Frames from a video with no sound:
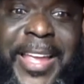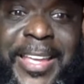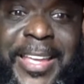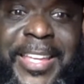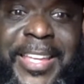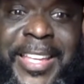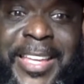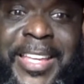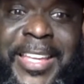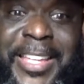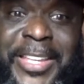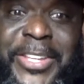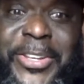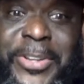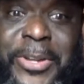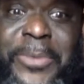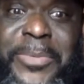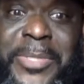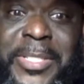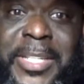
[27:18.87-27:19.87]
you right? the
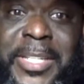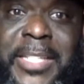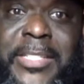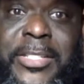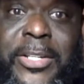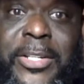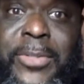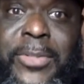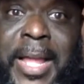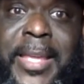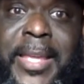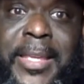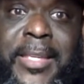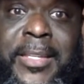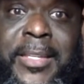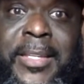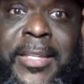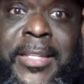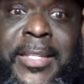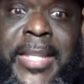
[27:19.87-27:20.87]
truth. You know what I'm saying? Yeah. So
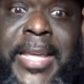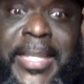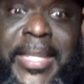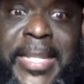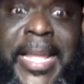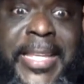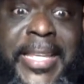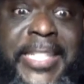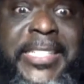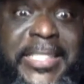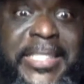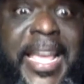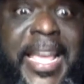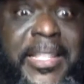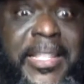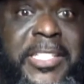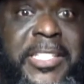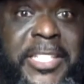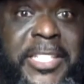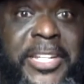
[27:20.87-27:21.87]
like, like, like it's
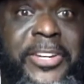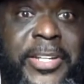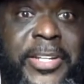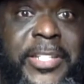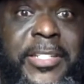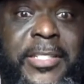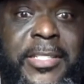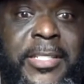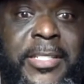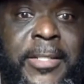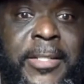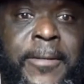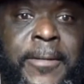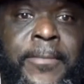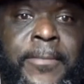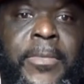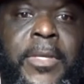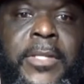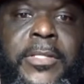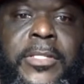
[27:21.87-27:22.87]
that serious.
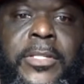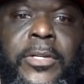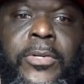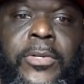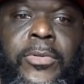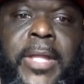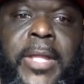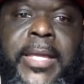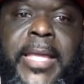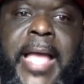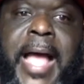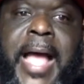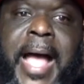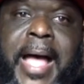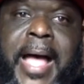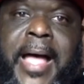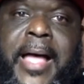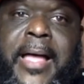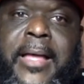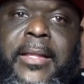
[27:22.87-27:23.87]
And so
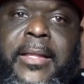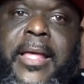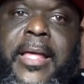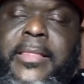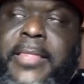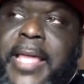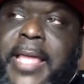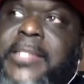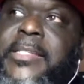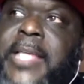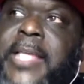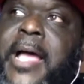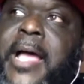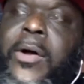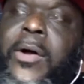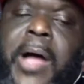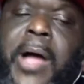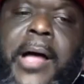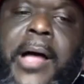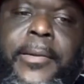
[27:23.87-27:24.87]
like, I that's
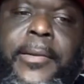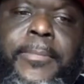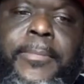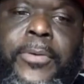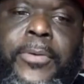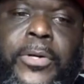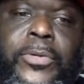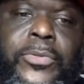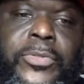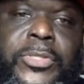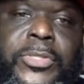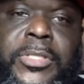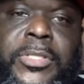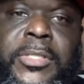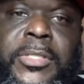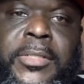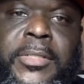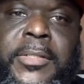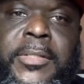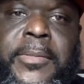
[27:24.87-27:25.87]
how I
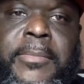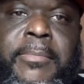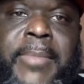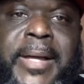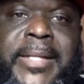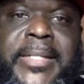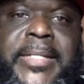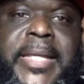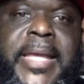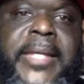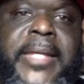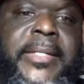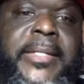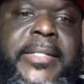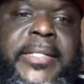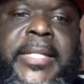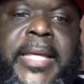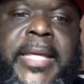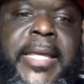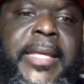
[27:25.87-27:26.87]
approach my
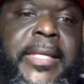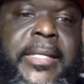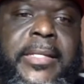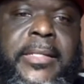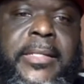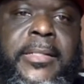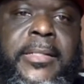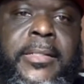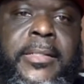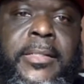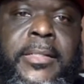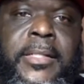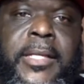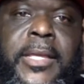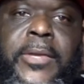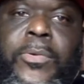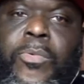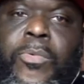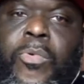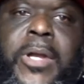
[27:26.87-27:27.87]
day to day
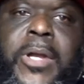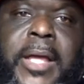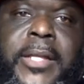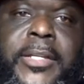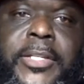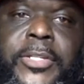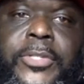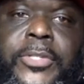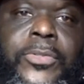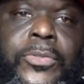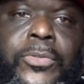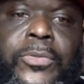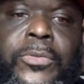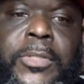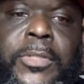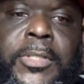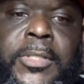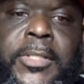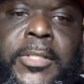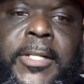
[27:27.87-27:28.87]
and what I
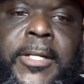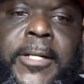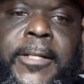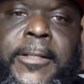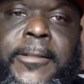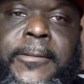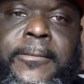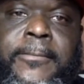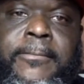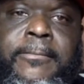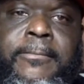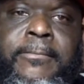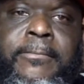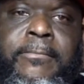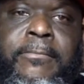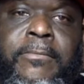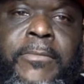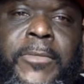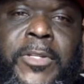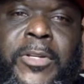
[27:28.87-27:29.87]
do. Um,
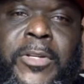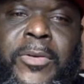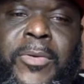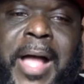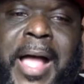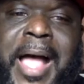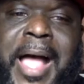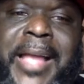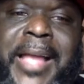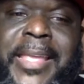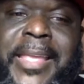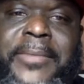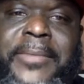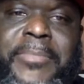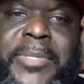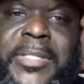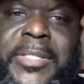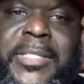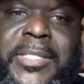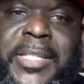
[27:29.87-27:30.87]
you know, I, I
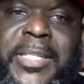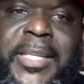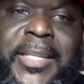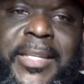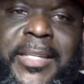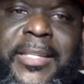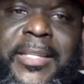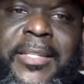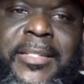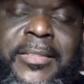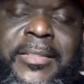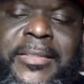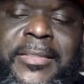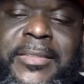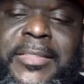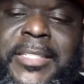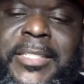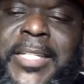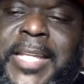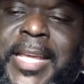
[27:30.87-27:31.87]
can be sick
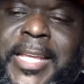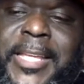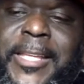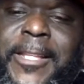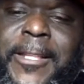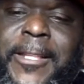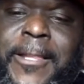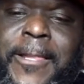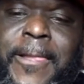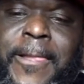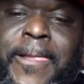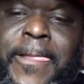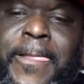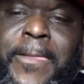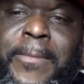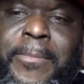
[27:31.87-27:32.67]
today,